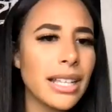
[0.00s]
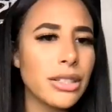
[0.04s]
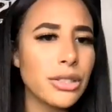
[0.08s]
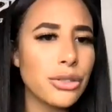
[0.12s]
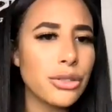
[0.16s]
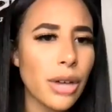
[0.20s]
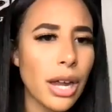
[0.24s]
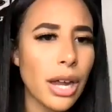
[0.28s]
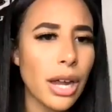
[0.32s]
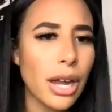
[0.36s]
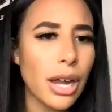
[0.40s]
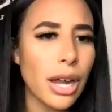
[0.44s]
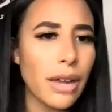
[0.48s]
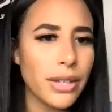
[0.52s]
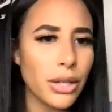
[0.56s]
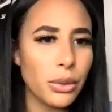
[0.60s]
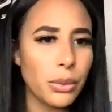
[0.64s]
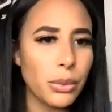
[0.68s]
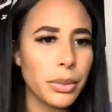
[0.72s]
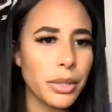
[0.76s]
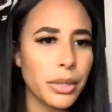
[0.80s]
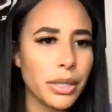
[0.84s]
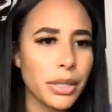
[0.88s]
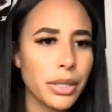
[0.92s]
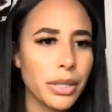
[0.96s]
besides
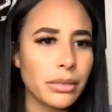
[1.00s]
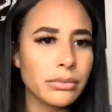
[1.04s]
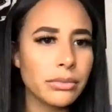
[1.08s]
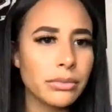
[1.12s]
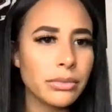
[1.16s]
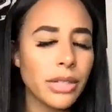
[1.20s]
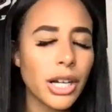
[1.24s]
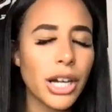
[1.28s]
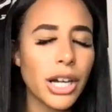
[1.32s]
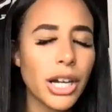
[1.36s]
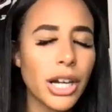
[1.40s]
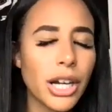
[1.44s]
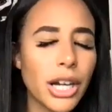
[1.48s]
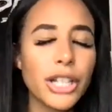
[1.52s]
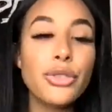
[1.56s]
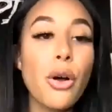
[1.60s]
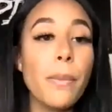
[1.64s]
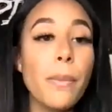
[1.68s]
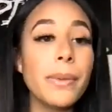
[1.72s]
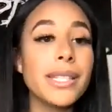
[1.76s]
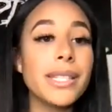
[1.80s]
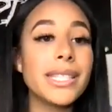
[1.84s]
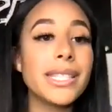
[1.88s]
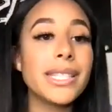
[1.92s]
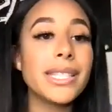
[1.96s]
driving Uber? Are
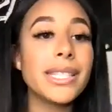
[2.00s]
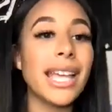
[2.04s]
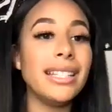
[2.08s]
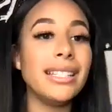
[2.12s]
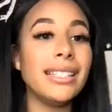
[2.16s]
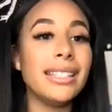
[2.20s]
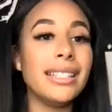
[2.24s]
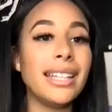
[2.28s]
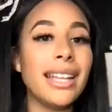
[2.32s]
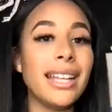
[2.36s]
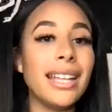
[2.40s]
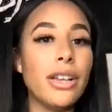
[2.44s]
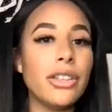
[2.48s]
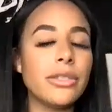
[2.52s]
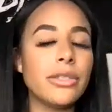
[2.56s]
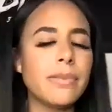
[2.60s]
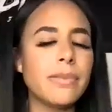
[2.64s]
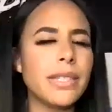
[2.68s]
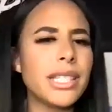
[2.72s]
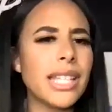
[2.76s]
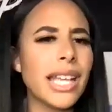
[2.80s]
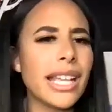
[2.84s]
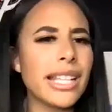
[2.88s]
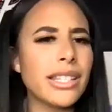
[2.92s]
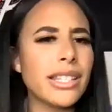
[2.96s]
you open to anything
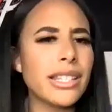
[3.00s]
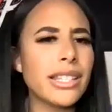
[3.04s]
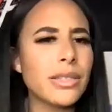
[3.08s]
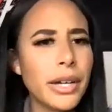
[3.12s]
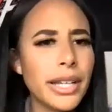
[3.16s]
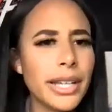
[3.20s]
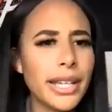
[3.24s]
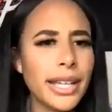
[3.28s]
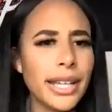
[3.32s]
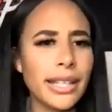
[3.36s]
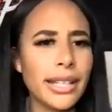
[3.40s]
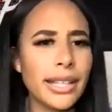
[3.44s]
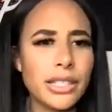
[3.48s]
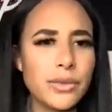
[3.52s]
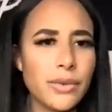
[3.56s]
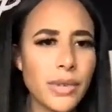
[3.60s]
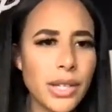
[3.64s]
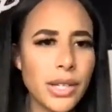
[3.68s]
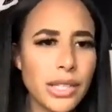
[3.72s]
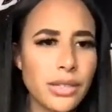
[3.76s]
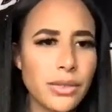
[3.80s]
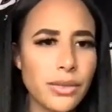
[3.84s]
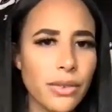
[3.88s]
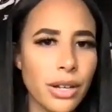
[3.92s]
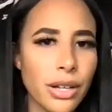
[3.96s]
else besides working at
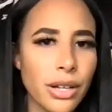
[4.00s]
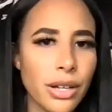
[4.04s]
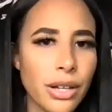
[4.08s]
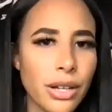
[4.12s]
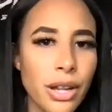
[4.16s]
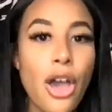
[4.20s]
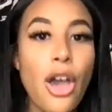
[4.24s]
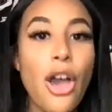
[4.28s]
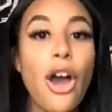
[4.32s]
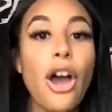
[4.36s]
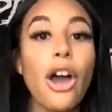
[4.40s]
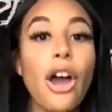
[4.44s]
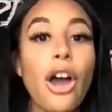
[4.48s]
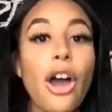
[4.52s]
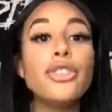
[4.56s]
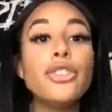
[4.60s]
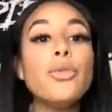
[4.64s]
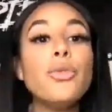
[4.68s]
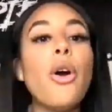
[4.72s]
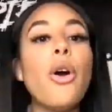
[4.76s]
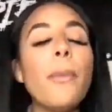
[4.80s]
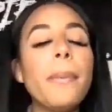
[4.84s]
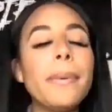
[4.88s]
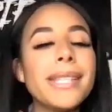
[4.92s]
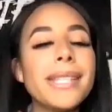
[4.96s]
this restaurant?
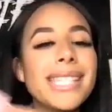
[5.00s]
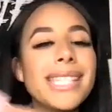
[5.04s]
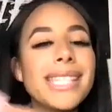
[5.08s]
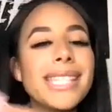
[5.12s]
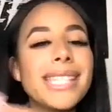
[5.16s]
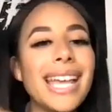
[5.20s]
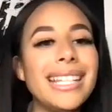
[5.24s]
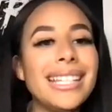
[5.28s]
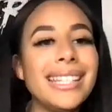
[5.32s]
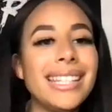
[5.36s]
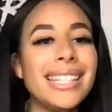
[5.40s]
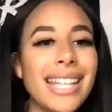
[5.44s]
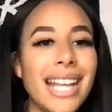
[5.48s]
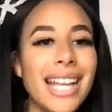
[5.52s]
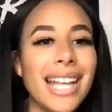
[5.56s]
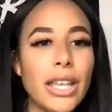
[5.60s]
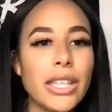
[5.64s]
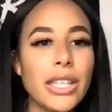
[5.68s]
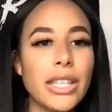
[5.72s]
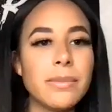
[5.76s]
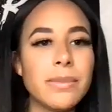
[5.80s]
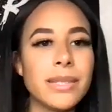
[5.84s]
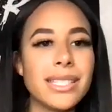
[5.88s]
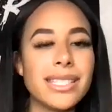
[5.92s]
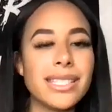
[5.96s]
Are you open to anything
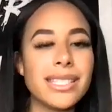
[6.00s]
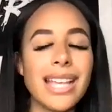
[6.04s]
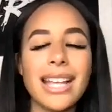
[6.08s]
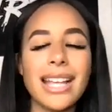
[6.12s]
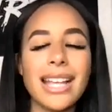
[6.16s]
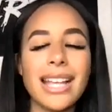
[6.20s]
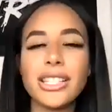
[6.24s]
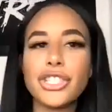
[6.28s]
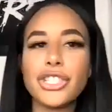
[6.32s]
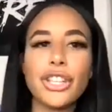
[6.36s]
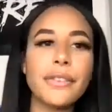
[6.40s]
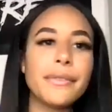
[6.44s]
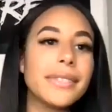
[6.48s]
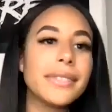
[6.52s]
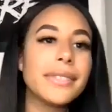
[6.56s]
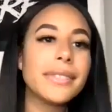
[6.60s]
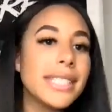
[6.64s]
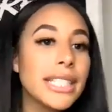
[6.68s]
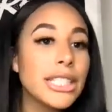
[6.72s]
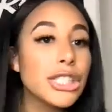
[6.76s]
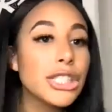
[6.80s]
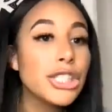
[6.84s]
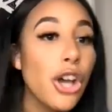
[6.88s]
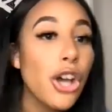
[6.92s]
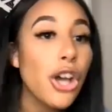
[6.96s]
else besides
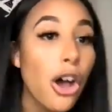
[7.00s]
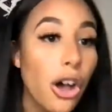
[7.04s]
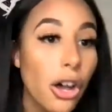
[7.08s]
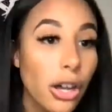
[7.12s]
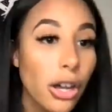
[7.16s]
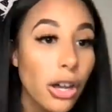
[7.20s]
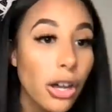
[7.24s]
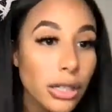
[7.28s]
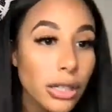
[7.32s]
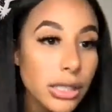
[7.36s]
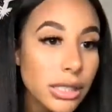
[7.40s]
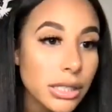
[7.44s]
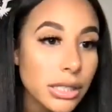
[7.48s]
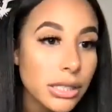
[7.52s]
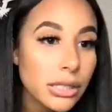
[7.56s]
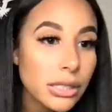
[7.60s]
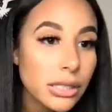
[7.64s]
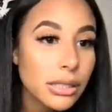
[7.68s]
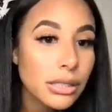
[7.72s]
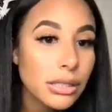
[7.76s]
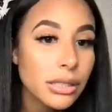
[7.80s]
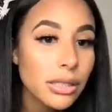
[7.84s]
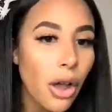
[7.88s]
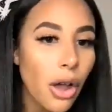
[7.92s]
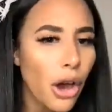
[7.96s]
servicing dogs?
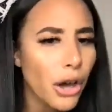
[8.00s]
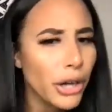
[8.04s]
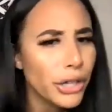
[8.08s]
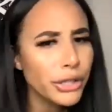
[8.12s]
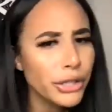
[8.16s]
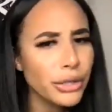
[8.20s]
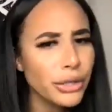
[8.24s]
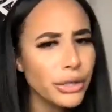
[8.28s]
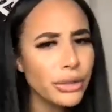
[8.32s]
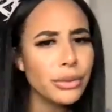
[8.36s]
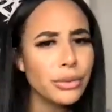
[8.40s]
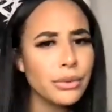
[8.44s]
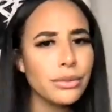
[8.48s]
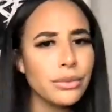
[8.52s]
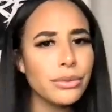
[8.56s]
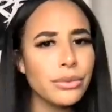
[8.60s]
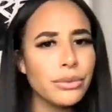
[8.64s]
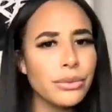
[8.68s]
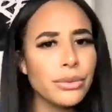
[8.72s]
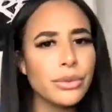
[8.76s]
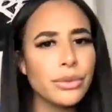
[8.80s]
Are you?